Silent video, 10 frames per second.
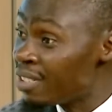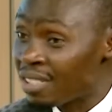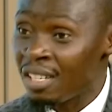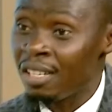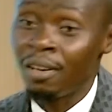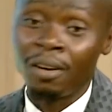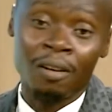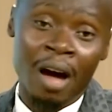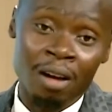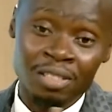prison
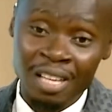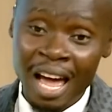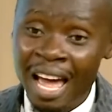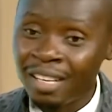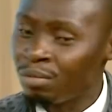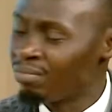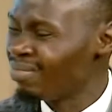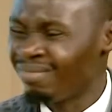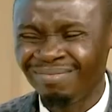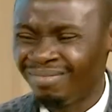or outside
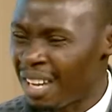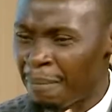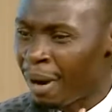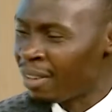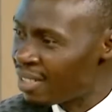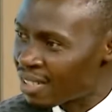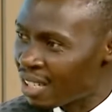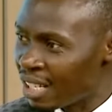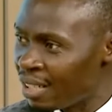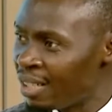about
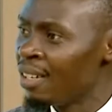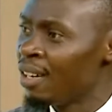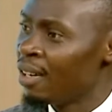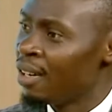this lady,